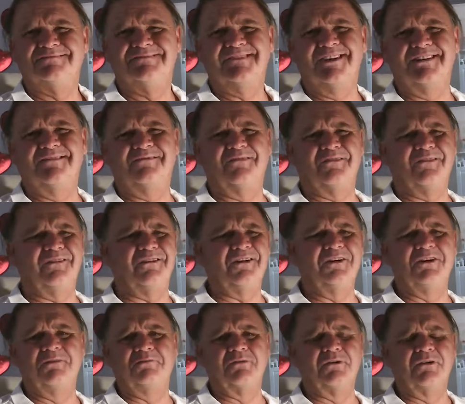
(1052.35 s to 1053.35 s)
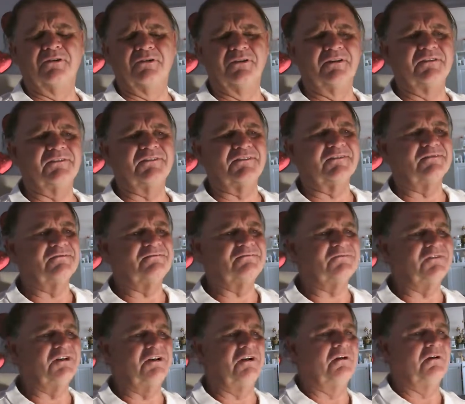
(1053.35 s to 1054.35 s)
We're all hypocrites.
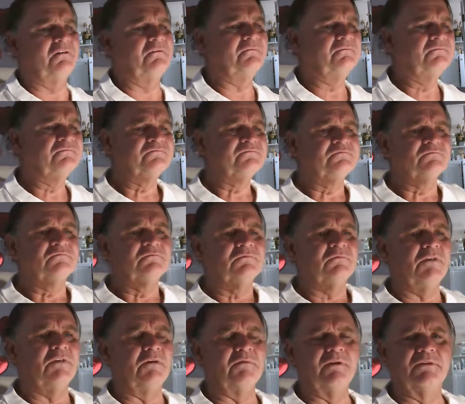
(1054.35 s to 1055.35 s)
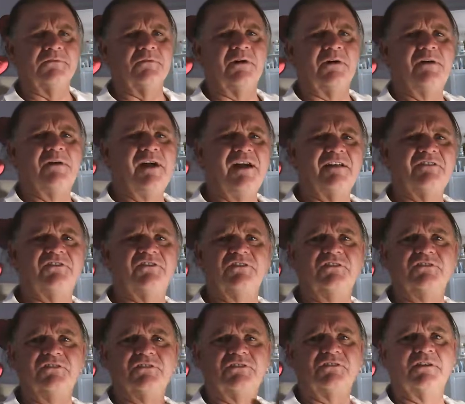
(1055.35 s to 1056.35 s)
And that's why we had
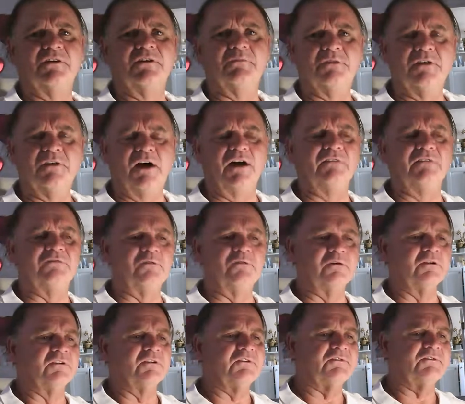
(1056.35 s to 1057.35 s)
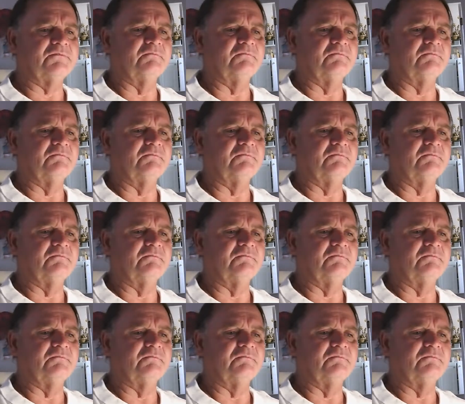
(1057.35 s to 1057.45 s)
Jesus come and die for us.